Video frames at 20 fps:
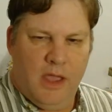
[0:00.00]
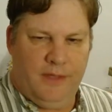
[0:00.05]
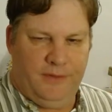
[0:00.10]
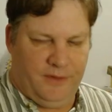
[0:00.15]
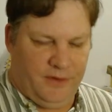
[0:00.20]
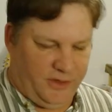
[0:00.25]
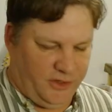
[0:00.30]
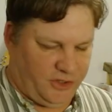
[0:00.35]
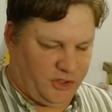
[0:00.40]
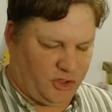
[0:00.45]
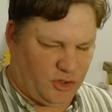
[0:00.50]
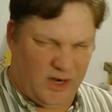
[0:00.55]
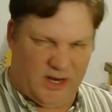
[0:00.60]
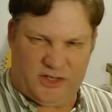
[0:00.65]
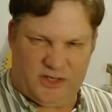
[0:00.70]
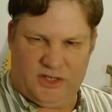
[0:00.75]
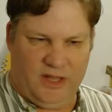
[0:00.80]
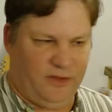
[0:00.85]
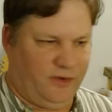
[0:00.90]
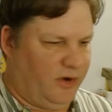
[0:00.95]
in the
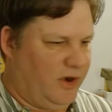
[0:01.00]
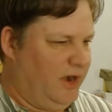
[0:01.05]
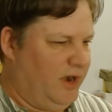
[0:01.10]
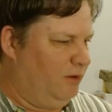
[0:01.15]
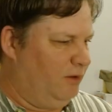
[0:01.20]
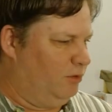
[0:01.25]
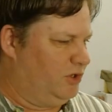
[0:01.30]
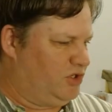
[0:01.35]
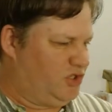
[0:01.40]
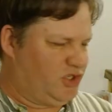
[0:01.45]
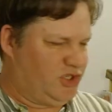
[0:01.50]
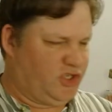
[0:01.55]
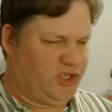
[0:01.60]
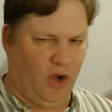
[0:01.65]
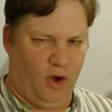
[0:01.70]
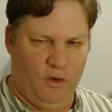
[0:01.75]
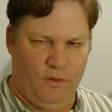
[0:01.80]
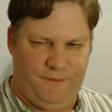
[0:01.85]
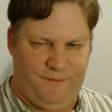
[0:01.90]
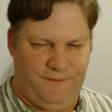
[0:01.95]
distressed leather, and it was
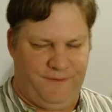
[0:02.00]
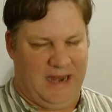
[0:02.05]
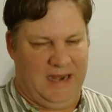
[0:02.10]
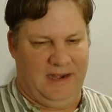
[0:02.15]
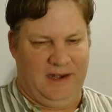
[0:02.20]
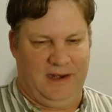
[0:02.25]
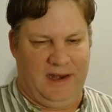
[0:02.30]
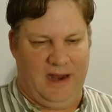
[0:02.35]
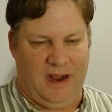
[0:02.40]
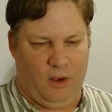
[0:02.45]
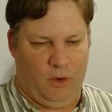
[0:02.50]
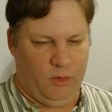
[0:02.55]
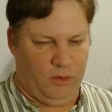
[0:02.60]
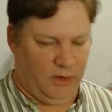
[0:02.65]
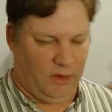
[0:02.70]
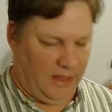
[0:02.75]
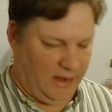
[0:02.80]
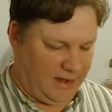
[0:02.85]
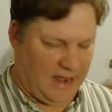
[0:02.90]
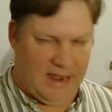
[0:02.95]
so faded
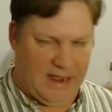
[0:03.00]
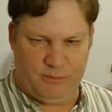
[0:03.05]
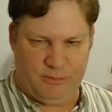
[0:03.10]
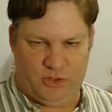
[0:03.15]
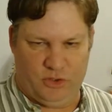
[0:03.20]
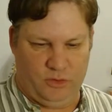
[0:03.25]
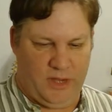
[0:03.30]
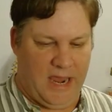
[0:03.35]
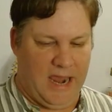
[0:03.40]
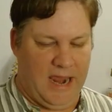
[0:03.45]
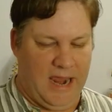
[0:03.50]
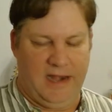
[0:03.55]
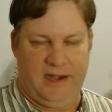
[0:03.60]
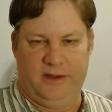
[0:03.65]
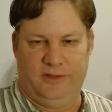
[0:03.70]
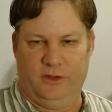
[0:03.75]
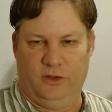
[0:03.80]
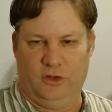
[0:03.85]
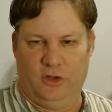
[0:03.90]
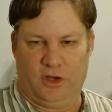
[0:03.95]
out. Like, I absolutely
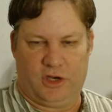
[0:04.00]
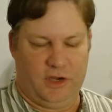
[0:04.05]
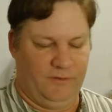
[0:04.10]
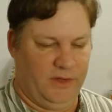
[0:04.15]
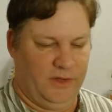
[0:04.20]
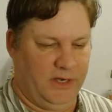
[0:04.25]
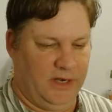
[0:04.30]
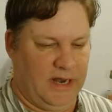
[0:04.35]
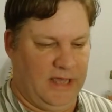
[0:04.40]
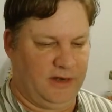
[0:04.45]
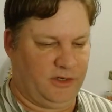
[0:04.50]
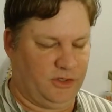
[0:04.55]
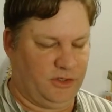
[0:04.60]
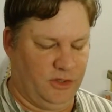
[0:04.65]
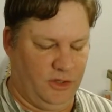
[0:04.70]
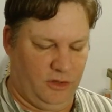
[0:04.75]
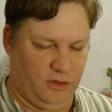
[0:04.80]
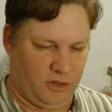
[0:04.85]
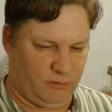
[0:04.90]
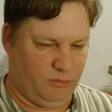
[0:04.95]
hated the look of it. It
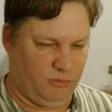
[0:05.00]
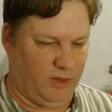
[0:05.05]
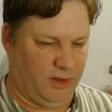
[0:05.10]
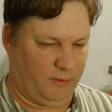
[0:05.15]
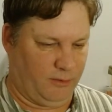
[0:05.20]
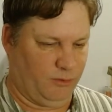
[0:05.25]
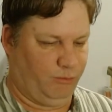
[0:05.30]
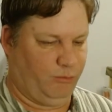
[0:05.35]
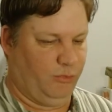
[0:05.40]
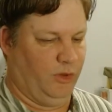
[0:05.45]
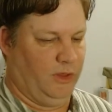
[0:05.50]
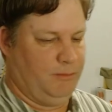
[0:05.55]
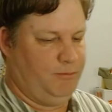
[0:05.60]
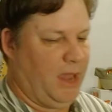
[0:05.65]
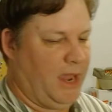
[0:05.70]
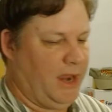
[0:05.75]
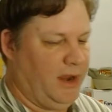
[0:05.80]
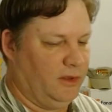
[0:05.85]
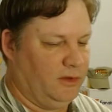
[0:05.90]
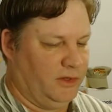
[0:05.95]
actually looked like really
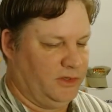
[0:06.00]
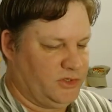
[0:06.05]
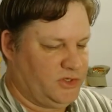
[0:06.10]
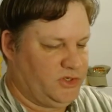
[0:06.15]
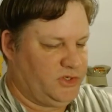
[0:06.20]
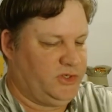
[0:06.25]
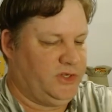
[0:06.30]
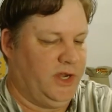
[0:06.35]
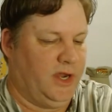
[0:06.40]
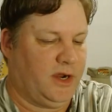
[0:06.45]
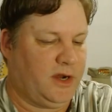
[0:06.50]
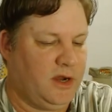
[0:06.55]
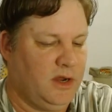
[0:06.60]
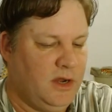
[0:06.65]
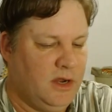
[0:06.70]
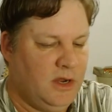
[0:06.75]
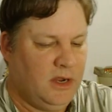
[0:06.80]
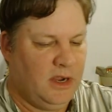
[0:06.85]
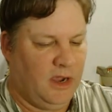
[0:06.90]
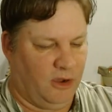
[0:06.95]
pale and sick.
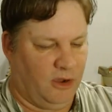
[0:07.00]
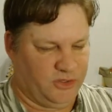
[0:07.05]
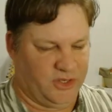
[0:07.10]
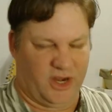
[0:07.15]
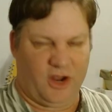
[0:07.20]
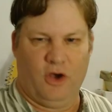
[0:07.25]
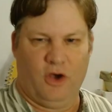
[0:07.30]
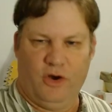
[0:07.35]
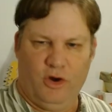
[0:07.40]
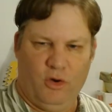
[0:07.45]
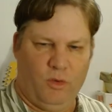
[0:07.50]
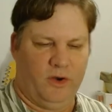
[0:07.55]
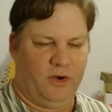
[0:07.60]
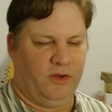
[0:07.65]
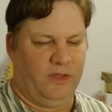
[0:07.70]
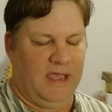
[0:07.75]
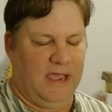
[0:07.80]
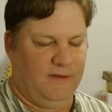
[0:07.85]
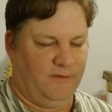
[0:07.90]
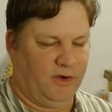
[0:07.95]
I was like, oh, no
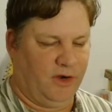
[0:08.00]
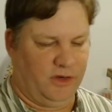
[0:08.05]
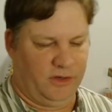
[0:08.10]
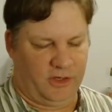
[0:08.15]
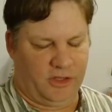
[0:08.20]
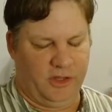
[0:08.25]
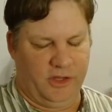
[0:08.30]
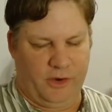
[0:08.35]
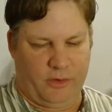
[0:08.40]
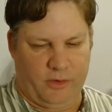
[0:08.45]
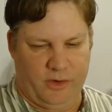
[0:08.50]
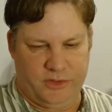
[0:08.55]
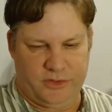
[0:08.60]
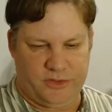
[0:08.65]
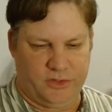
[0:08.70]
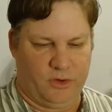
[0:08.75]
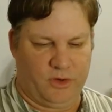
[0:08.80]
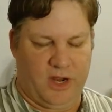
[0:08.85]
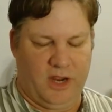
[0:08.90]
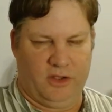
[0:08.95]
wonder they have it on
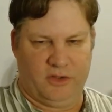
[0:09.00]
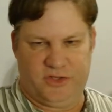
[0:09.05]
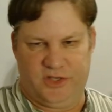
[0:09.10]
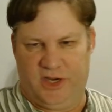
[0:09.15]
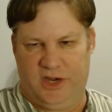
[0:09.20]
clearance. Okay, I'll